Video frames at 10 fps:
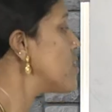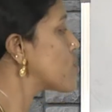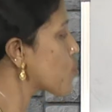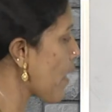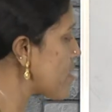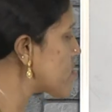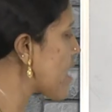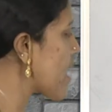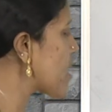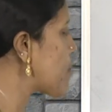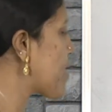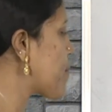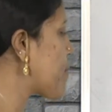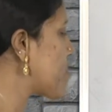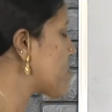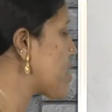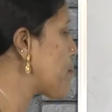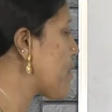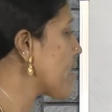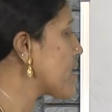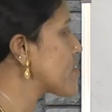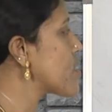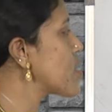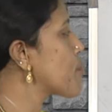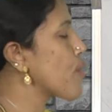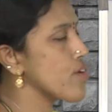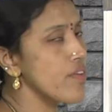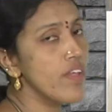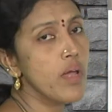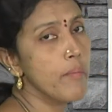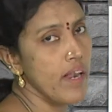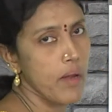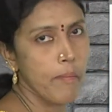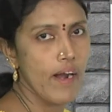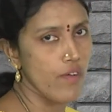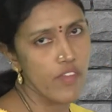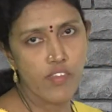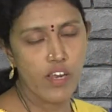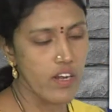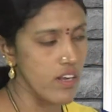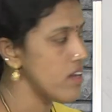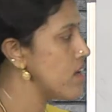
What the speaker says: twice the angle made by the same arc at any point on the remaining part of the circle.